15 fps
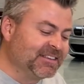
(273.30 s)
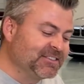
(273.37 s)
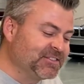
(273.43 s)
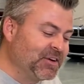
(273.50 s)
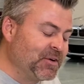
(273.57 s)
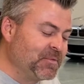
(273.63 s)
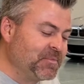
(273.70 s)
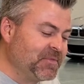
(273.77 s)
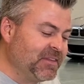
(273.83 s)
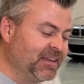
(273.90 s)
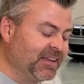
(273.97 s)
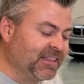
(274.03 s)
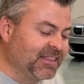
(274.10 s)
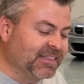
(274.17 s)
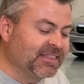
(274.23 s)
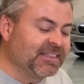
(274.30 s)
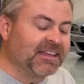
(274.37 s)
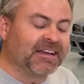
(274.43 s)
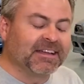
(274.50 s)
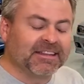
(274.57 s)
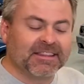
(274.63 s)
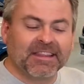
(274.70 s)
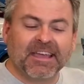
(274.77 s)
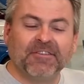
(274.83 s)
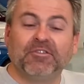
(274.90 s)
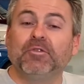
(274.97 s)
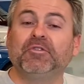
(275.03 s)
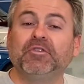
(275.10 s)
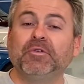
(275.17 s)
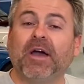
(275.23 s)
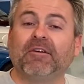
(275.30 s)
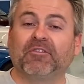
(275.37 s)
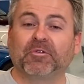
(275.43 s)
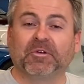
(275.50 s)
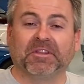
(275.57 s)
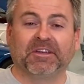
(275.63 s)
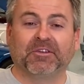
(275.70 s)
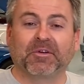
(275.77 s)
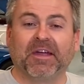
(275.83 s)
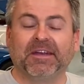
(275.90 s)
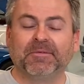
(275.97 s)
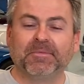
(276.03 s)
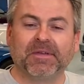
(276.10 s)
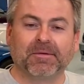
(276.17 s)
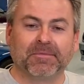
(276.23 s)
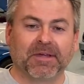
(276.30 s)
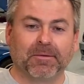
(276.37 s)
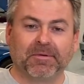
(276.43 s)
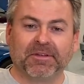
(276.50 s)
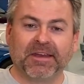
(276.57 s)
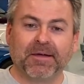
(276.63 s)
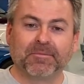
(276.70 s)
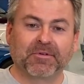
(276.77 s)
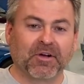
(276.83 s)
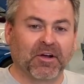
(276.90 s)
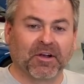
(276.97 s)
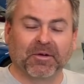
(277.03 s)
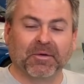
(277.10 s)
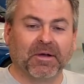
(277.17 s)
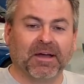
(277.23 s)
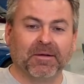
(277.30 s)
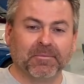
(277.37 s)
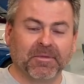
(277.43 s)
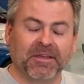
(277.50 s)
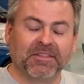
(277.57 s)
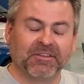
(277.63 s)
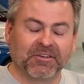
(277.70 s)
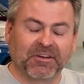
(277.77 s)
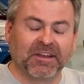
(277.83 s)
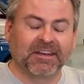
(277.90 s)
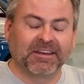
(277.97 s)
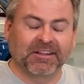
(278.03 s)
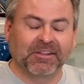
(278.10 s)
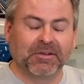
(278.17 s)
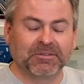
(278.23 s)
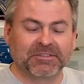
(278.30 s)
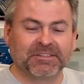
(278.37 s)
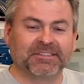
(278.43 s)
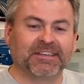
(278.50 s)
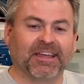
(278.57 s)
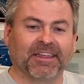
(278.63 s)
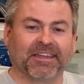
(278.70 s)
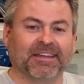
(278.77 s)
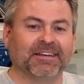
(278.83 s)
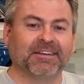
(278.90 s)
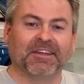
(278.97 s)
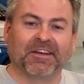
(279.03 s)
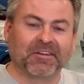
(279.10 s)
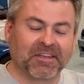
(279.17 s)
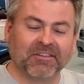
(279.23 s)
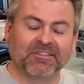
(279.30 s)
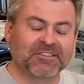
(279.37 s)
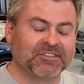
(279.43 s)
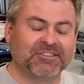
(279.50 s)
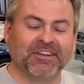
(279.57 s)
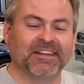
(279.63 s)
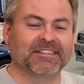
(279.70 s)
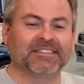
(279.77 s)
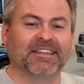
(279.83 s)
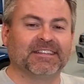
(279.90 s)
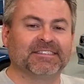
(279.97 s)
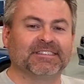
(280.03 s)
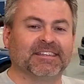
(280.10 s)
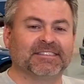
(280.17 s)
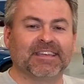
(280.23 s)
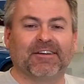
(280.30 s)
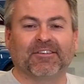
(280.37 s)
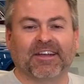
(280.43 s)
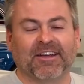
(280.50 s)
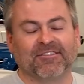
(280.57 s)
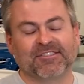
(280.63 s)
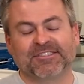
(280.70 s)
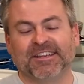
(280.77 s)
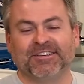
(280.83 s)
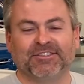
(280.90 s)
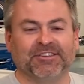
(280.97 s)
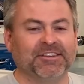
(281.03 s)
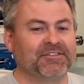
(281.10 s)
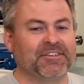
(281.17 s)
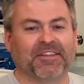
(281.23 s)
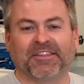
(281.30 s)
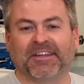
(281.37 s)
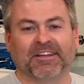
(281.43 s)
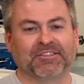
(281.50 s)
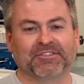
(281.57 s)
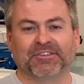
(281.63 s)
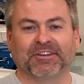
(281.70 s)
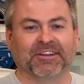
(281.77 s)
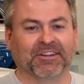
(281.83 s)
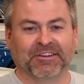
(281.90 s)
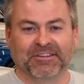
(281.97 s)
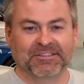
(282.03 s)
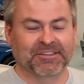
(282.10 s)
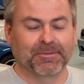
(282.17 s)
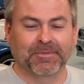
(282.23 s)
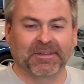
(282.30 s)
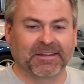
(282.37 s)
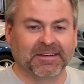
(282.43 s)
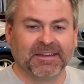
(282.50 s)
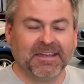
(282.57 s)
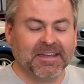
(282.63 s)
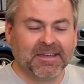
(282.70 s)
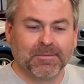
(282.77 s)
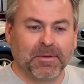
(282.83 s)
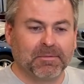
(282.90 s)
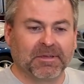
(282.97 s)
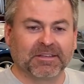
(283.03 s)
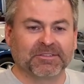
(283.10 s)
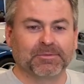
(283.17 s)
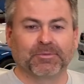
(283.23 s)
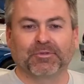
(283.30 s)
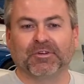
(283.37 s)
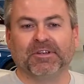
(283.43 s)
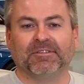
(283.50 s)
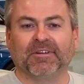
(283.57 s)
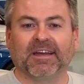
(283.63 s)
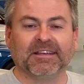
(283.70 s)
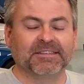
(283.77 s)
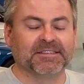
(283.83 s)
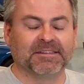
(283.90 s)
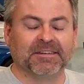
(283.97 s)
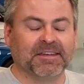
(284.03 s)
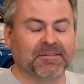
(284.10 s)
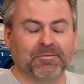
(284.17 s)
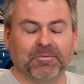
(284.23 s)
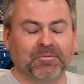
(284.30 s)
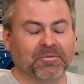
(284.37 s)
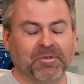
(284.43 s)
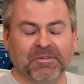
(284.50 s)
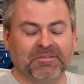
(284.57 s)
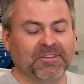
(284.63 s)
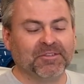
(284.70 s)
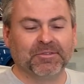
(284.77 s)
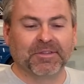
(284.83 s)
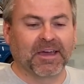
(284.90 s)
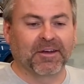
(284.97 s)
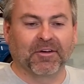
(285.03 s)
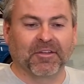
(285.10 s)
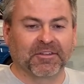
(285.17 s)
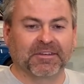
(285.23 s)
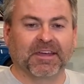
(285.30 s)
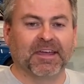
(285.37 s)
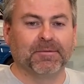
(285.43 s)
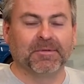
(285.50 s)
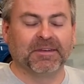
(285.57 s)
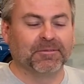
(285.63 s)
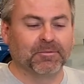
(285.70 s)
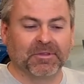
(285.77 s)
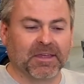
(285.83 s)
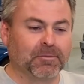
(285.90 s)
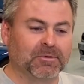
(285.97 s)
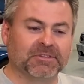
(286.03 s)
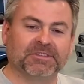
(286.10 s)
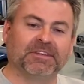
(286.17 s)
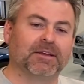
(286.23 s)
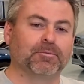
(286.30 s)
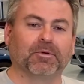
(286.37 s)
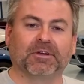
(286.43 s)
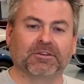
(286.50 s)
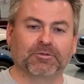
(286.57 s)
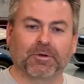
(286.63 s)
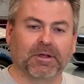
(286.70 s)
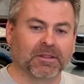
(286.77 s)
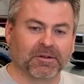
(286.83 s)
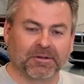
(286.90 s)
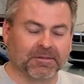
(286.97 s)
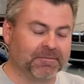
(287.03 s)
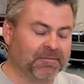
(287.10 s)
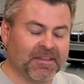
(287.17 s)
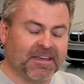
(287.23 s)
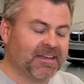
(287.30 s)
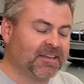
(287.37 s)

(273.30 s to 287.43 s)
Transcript: So if you do have a really great BMW, an M car, and you're getting close to selling it, give us a chance. Let's have a conversation. If nothing else, you're going to learn something and maybe get some free advice, and we do that all the time. And and then we see it on Bring a Trailer, and